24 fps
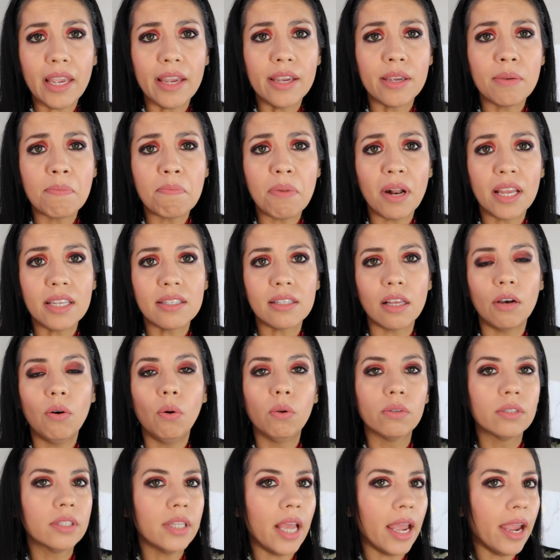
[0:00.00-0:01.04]
in place the
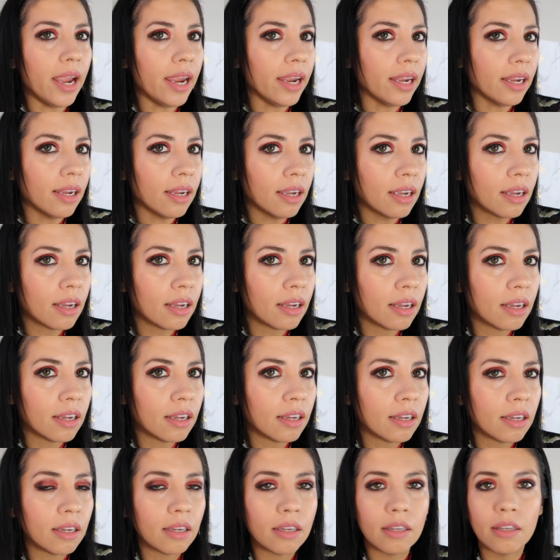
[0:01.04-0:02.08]
whole day.
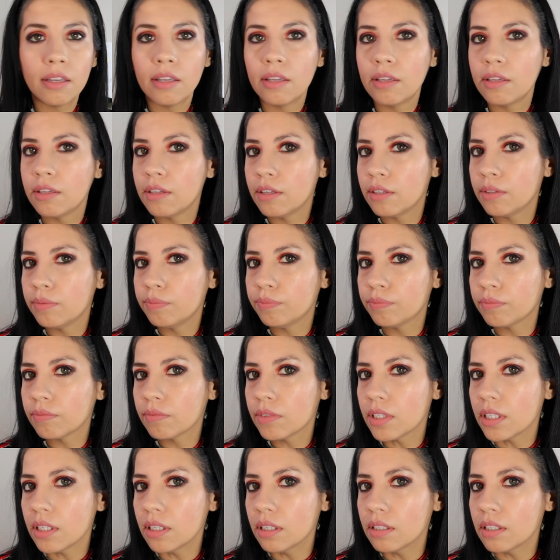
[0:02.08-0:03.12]

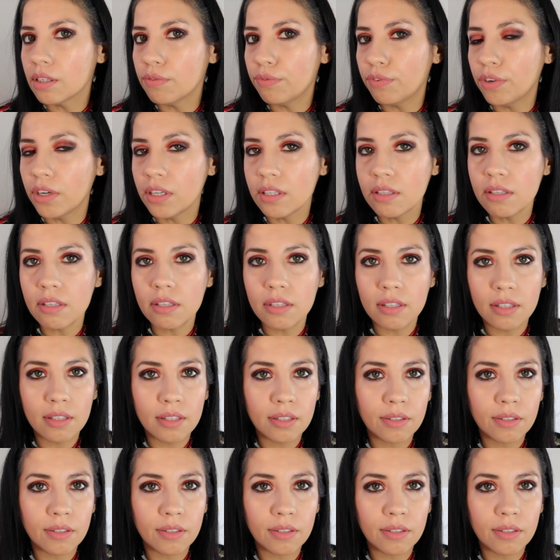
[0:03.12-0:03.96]
See the difference?